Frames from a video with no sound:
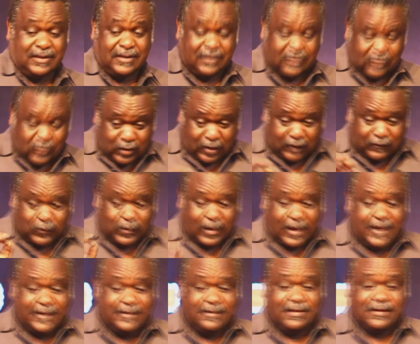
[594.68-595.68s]
You have to
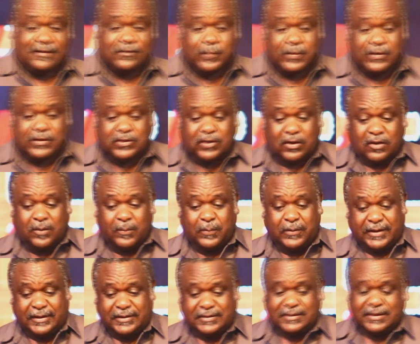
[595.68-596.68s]
add the spiritual
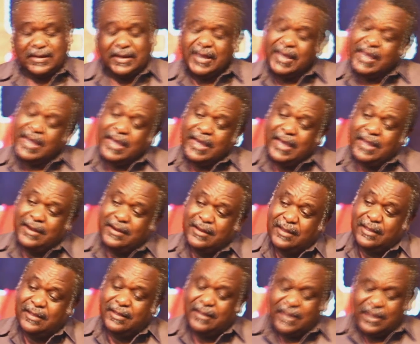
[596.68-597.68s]
component. And
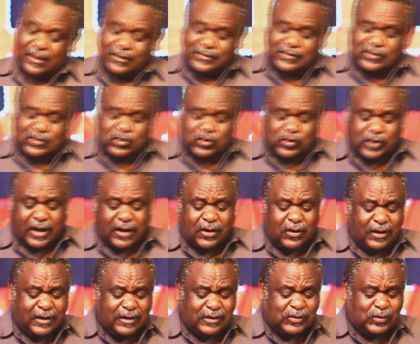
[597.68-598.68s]
I was
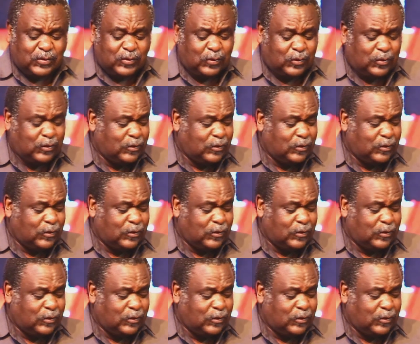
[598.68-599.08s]
struggling to